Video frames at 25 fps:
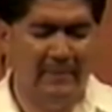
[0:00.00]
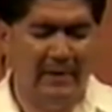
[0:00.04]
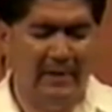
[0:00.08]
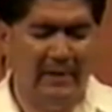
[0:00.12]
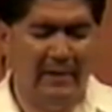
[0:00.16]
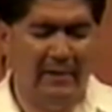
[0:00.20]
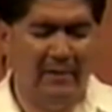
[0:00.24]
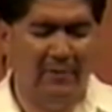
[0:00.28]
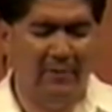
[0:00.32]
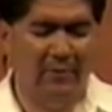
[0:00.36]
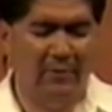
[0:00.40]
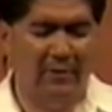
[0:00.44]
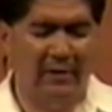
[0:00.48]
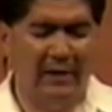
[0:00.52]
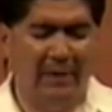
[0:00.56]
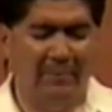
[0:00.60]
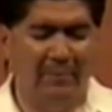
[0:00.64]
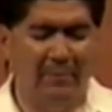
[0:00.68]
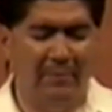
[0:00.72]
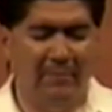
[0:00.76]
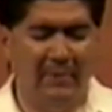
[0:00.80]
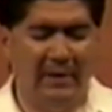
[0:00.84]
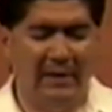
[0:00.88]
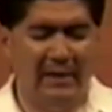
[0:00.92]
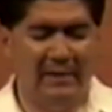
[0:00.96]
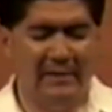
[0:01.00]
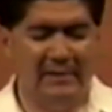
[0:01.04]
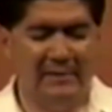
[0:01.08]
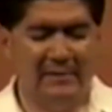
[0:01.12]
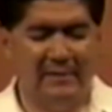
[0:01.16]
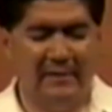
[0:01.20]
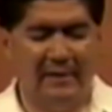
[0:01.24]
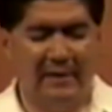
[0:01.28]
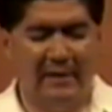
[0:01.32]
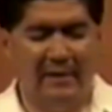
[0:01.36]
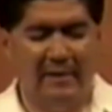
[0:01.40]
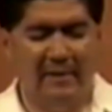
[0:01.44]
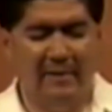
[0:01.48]
And Lord, I'm amazed
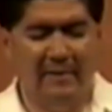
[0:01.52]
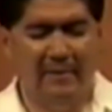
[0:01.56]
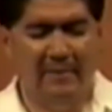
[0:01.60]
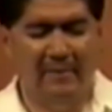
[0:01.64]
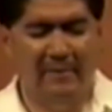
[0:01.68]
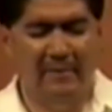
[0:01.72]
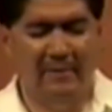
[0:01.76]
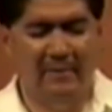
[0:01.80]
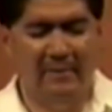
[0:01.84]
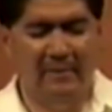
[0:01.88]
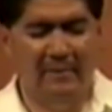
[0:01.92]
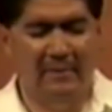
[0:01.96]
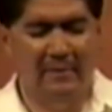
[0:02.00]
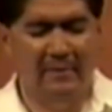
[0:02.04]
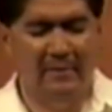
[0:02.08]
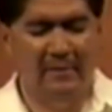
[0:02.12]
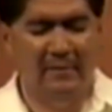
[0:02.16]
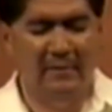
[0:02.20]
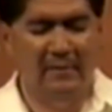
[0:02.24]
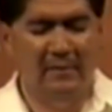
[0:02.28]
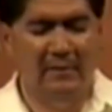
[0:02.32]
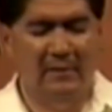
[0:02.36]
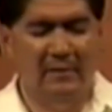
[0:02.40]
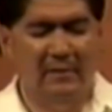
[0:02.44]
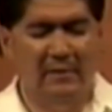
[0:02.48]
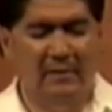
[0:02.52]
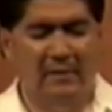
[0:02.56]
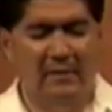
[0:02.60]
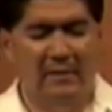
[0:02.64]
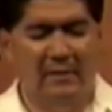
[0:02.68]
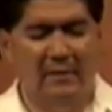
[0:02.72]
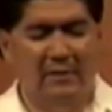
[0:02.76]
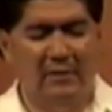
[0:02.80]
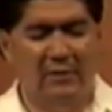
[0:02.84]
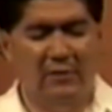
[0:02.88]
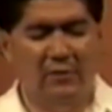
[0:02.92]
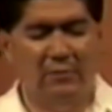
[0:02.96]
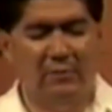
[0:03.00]
that
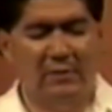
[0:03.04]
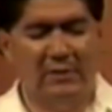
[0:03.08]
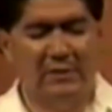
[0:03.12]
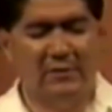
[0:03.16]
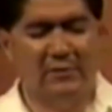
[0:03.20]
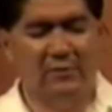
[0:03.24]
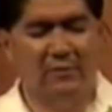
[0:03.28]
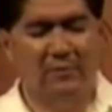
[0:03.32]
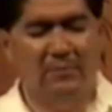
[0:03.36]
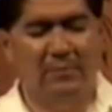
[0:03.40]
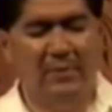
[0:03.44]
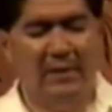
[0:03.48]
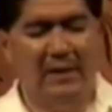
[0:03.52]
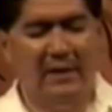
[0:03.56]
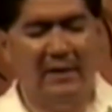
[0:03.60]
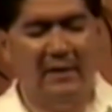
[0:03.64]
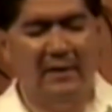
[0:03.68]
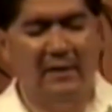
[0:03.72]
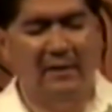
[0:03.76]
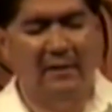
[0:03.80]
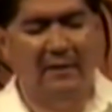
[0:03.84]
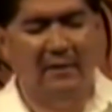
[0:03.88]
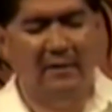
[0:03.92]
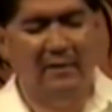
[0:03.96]
you are so big